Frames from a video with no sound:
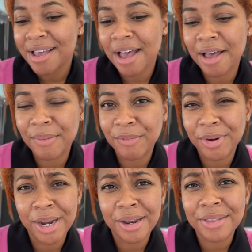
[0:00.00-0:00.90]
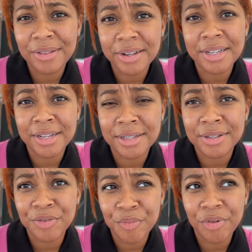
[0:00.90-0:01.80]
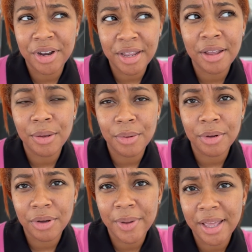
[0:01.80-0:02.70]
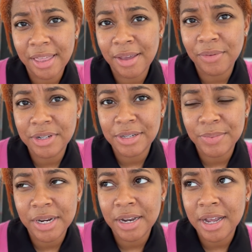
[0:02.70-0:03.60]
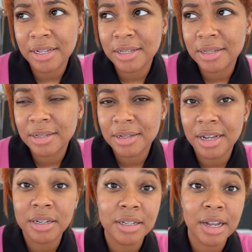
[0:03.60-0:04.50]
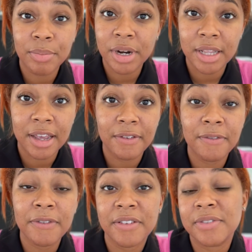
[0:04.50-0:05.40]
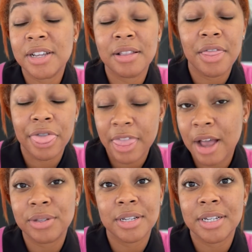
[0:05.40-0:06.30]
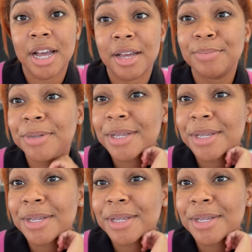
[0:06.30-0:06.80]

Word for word: Um, we're getting through the scenes pretty quickly, which is pretty nice. I just said pretty like 15,000 times.